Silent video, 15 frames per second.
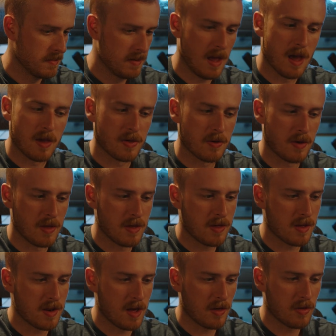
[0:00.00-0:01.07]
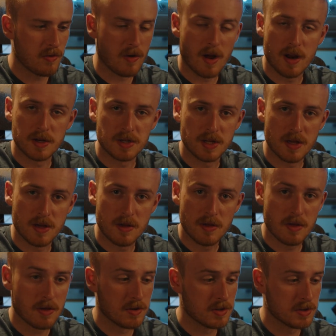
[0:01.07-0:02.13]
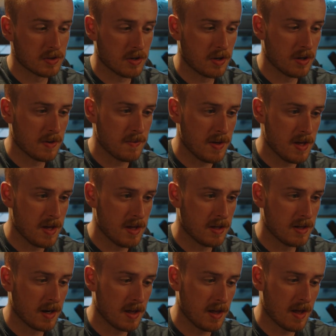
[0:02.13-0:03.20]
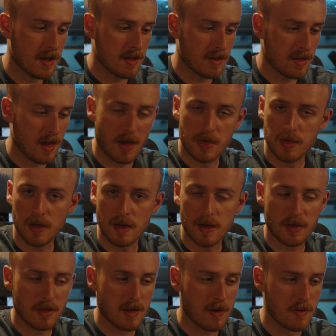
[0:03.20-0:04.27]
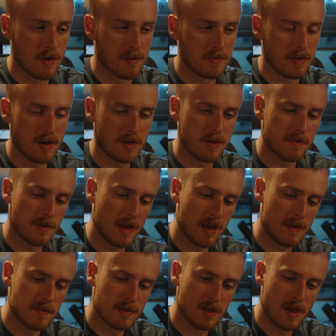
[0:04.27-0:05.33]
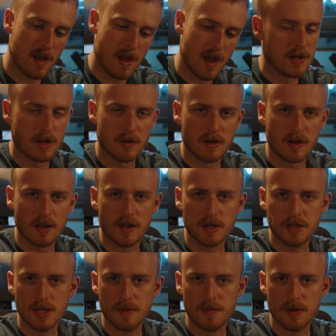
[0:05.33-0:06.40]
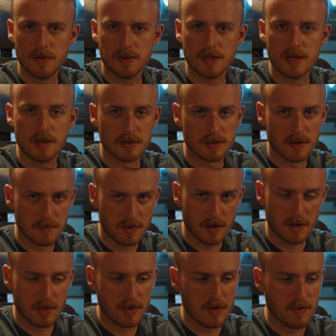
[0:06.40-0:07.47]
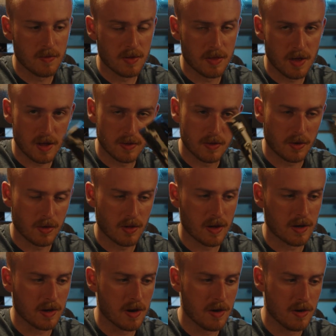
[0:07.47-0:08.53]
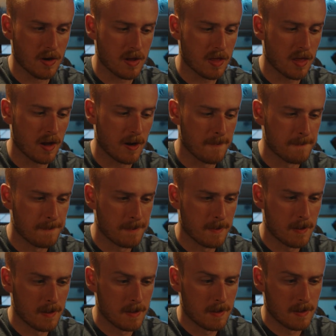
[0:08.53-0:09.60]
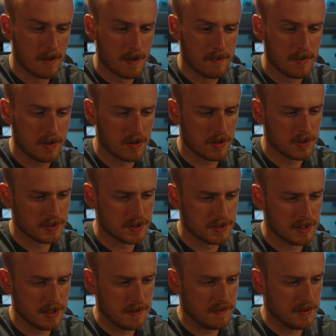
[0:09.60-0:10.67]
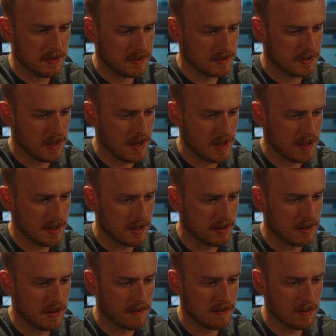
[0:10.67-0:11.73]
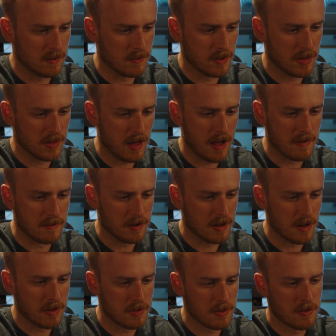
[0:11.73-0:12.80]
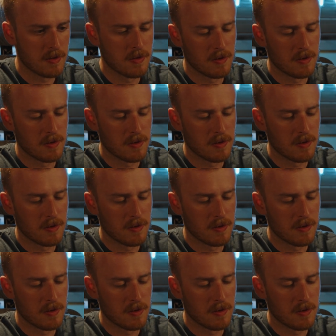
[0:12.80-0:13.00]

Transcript: Yeah, so I think the next strategy is just going to be getting it, testing it, see how well it plays some games, take a look at like GPU-Z or something and see what that looks like underneath there. Be curious to see if it's anything different than what it's advertised.